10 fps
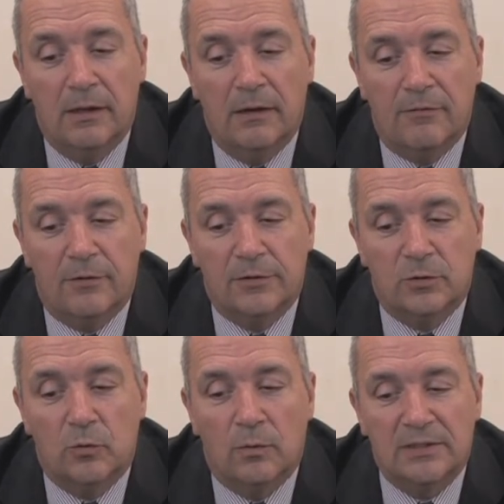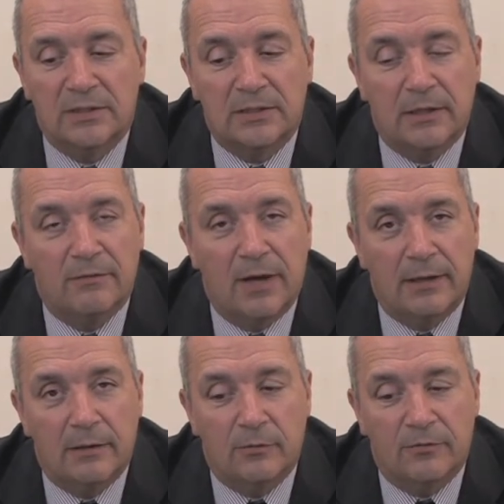if there is always a safe
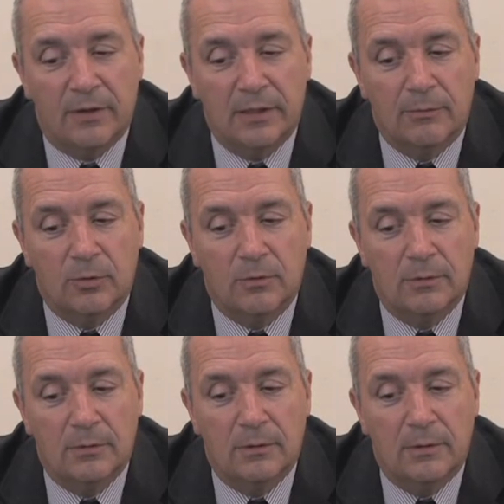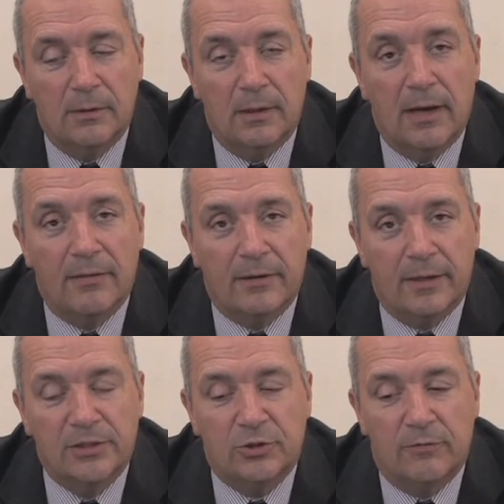handhold available, and the
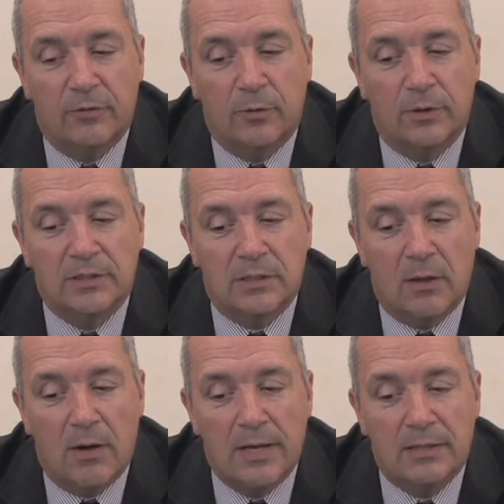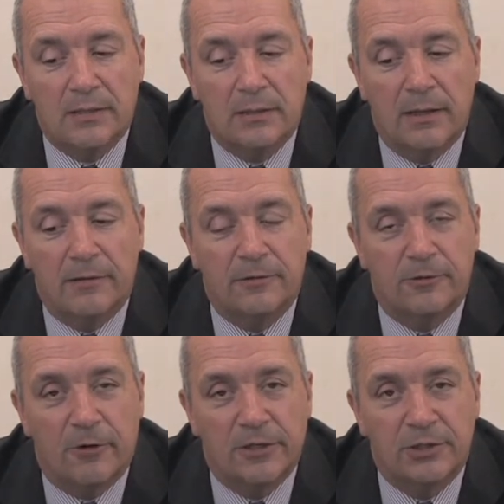nature of the work is light and the
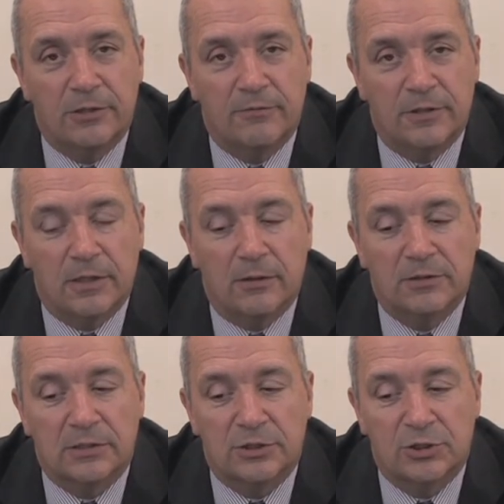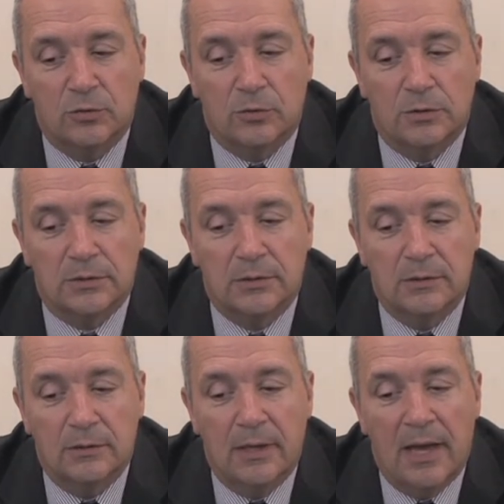duration of the task is short,
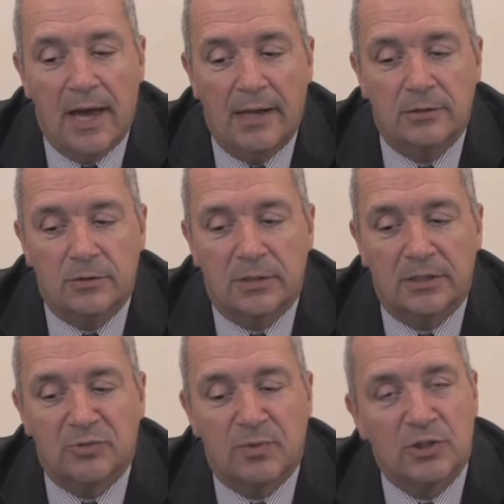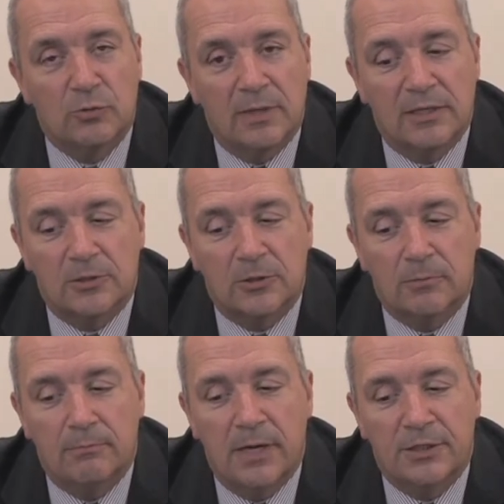and you take special
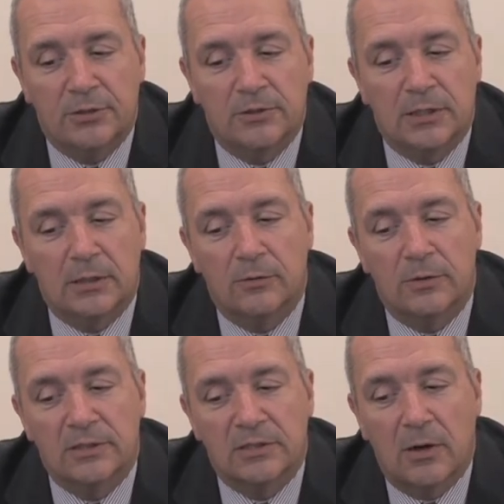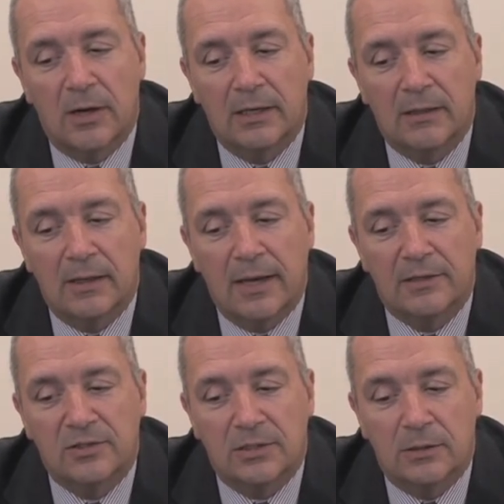measures including tying in the ladder
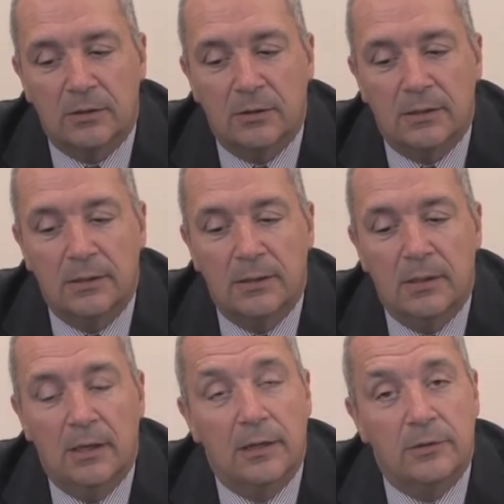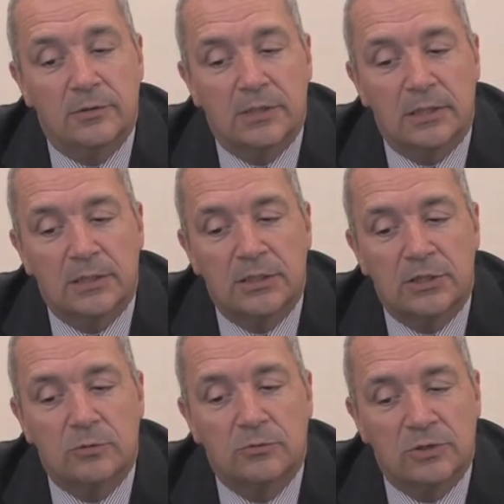securely and using
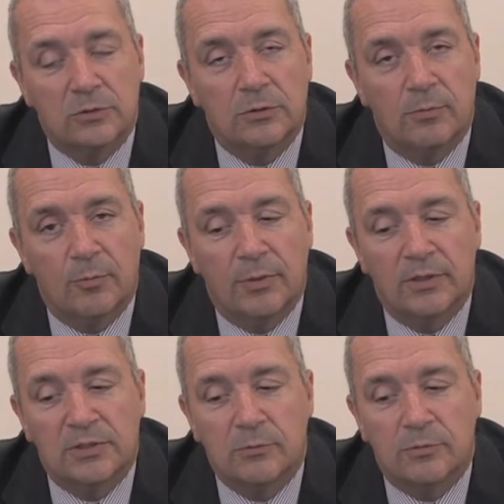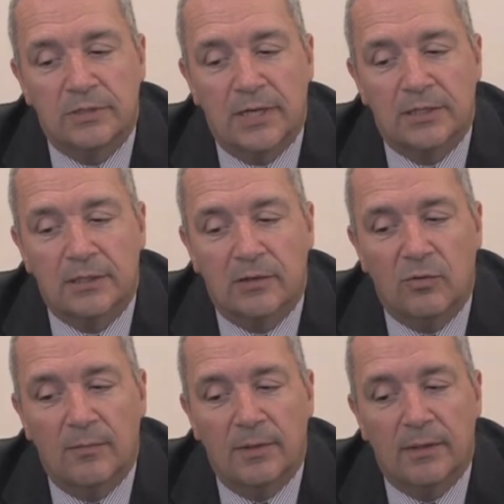additional suitable personal protection
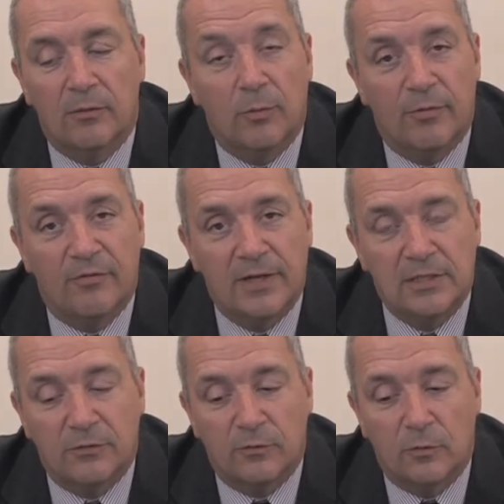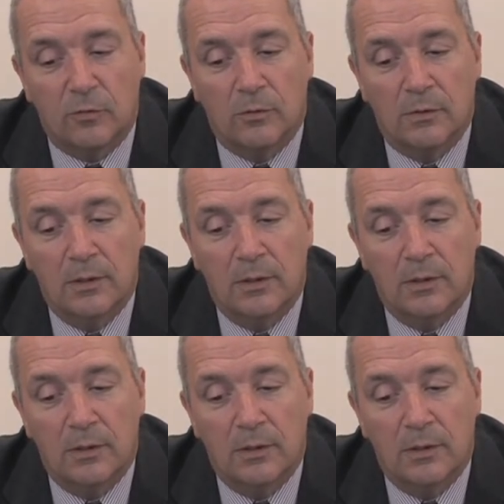equipment that will prevent a fall,